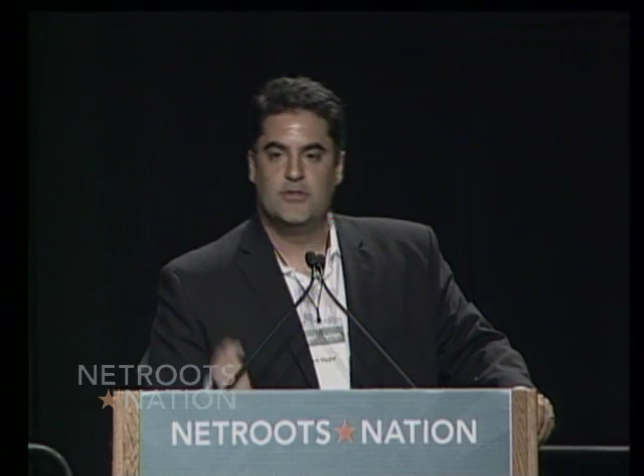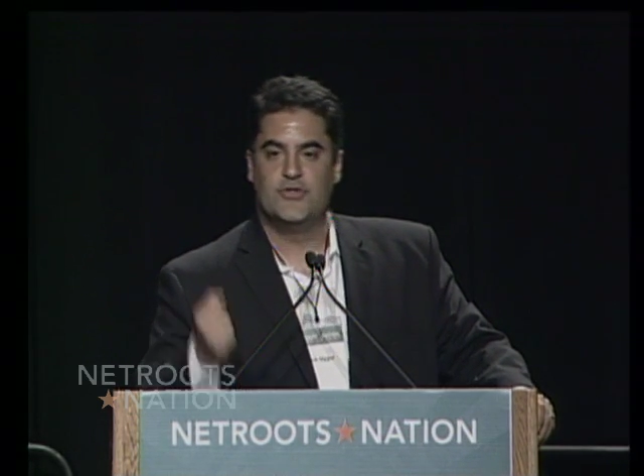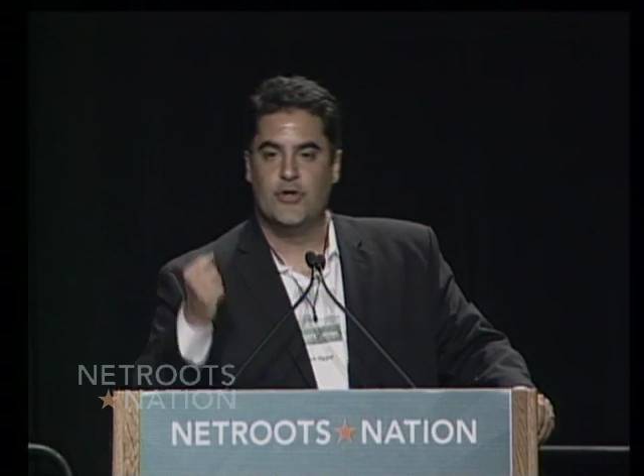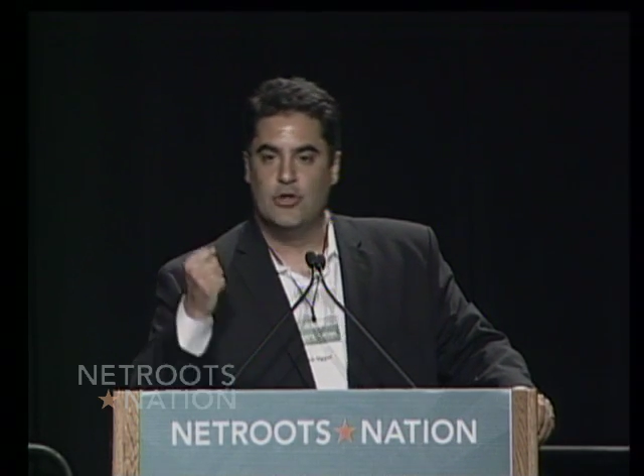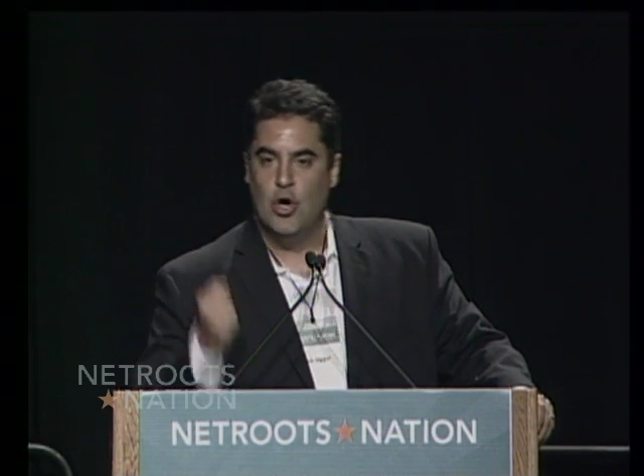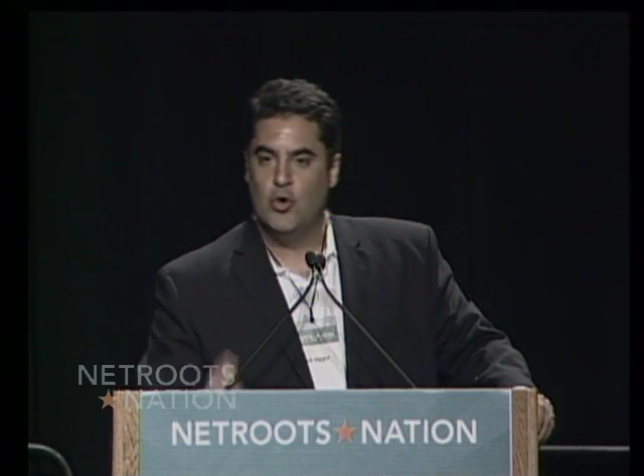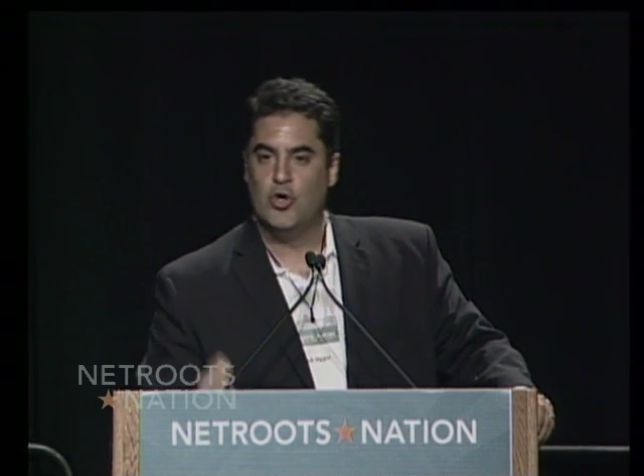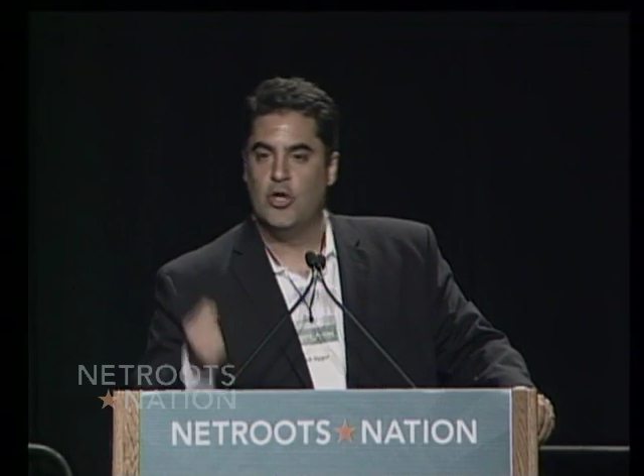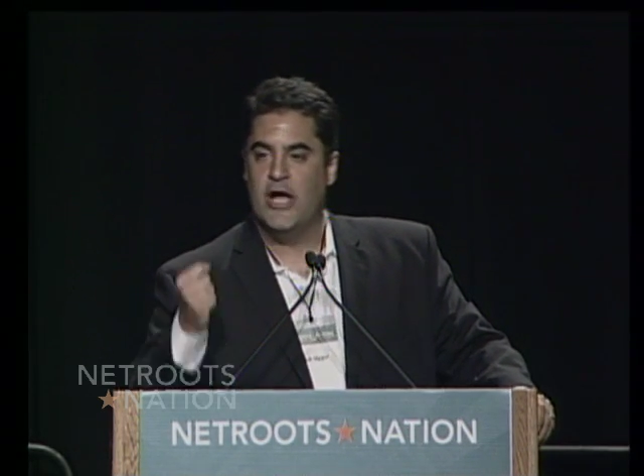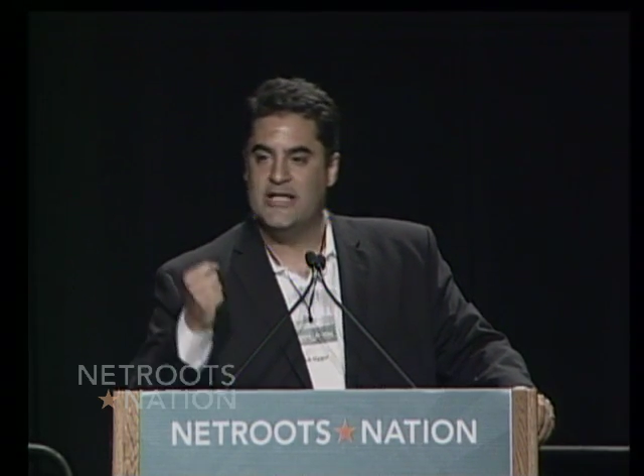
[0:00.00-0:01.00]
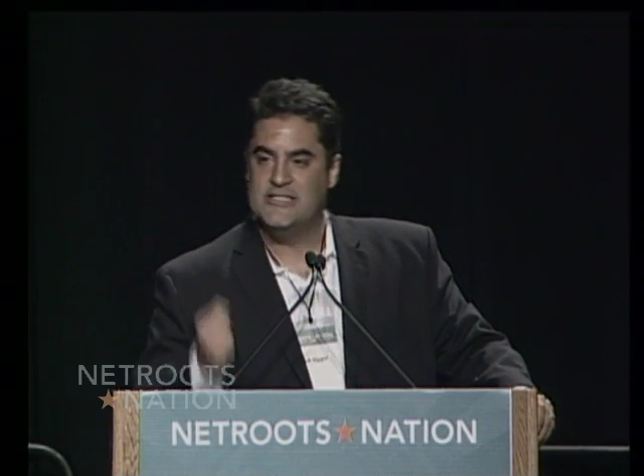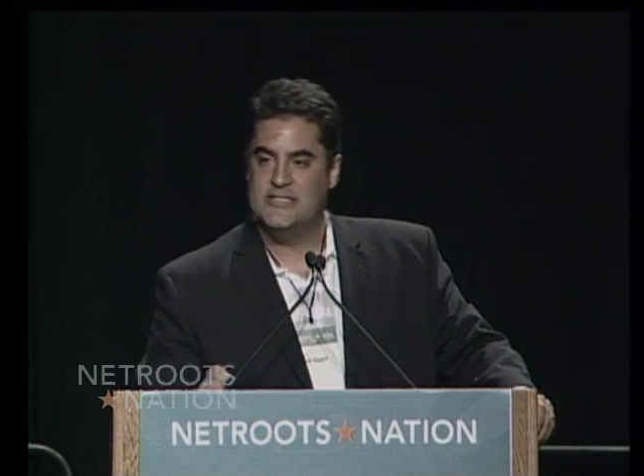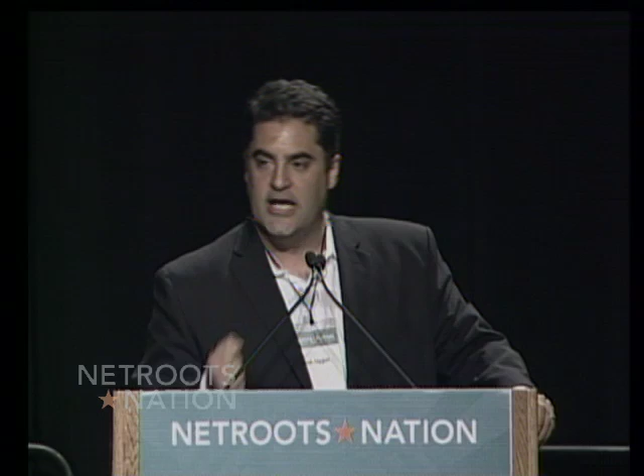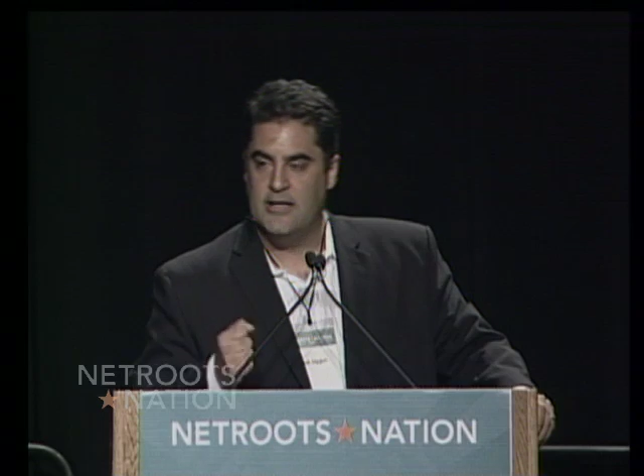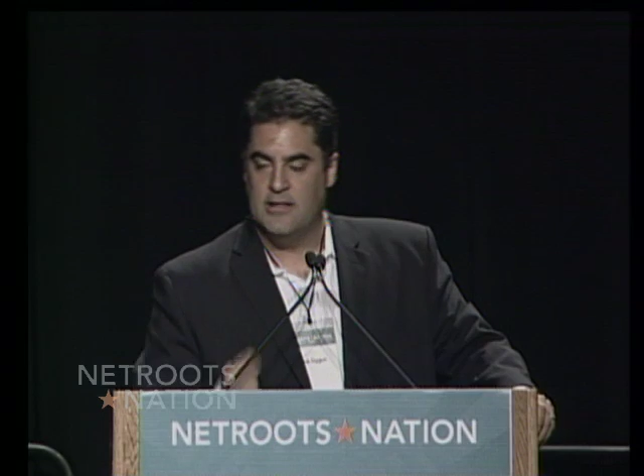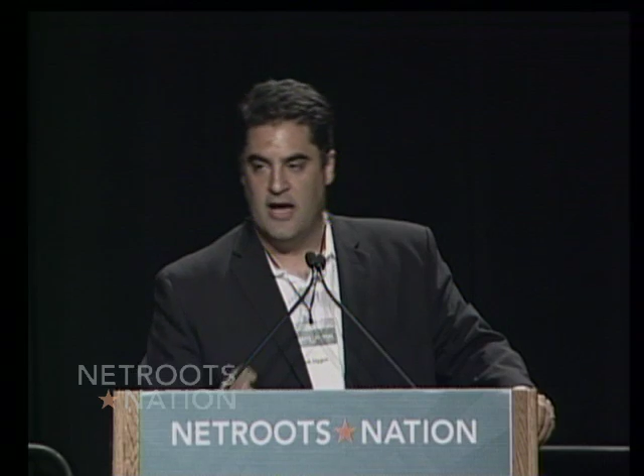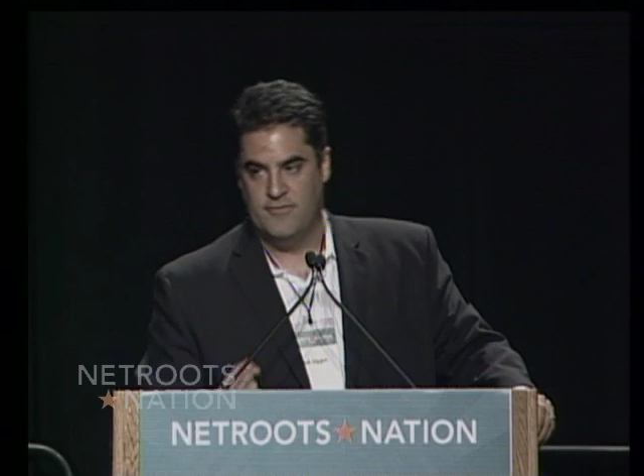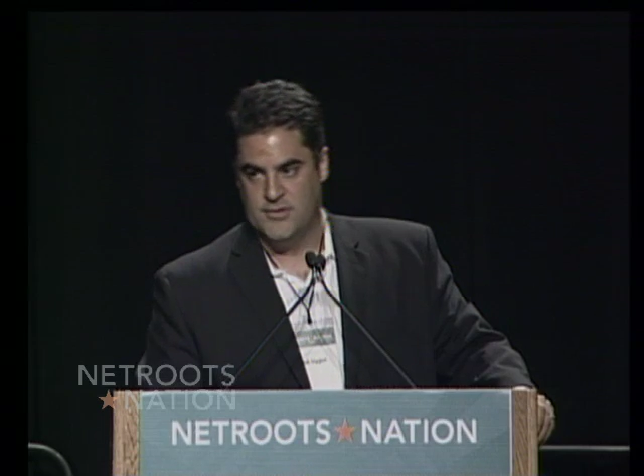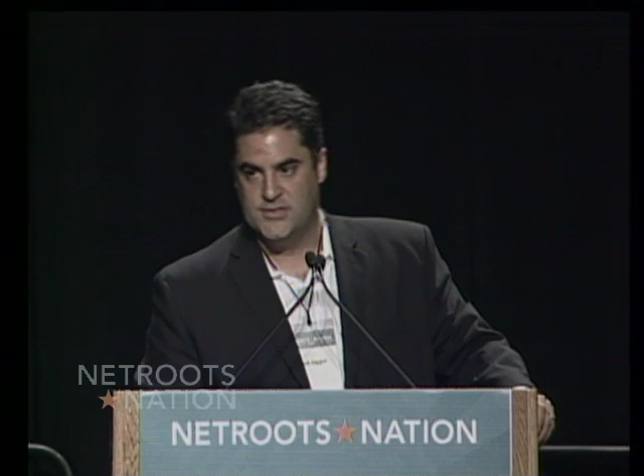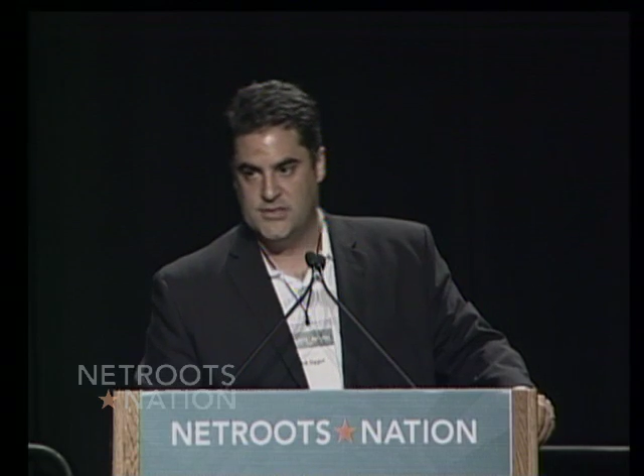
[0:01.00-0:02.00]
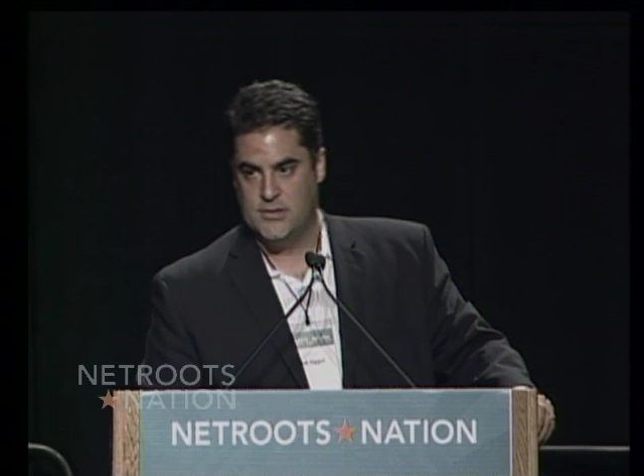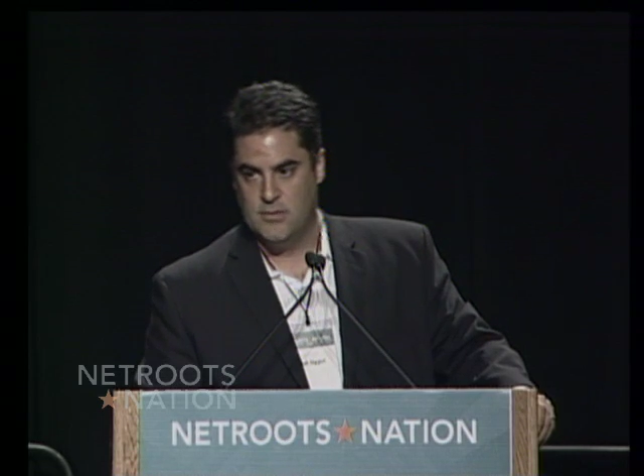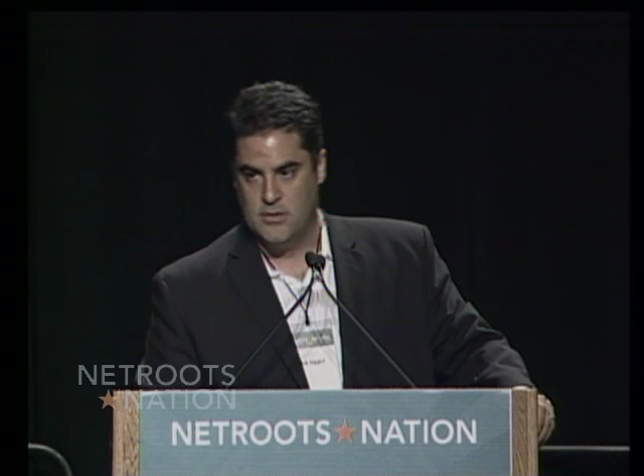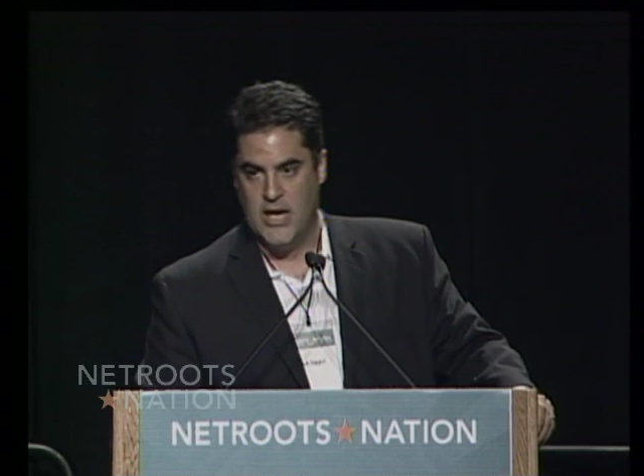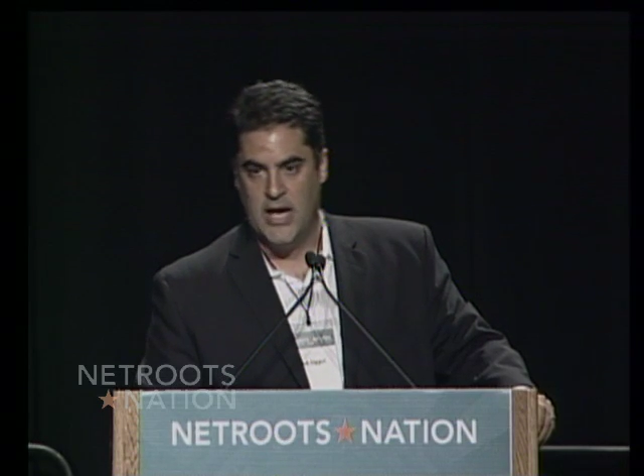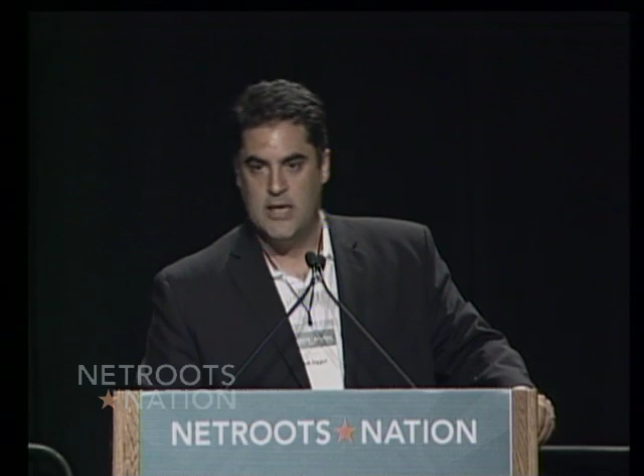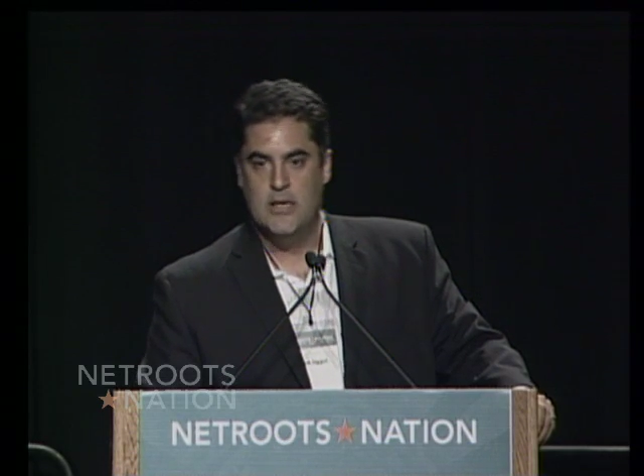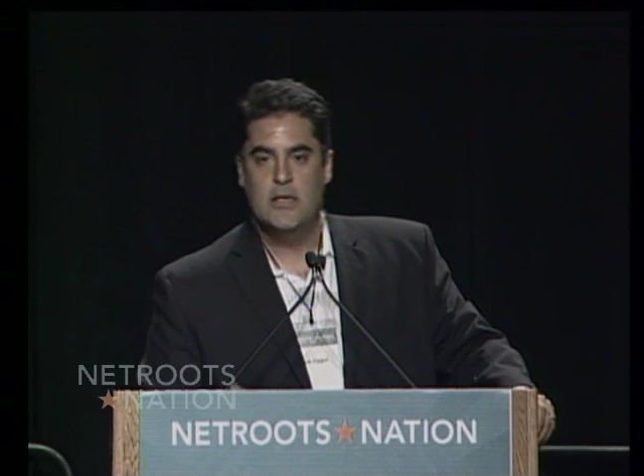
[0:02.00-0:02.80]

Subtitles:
to the local and state levels, okay?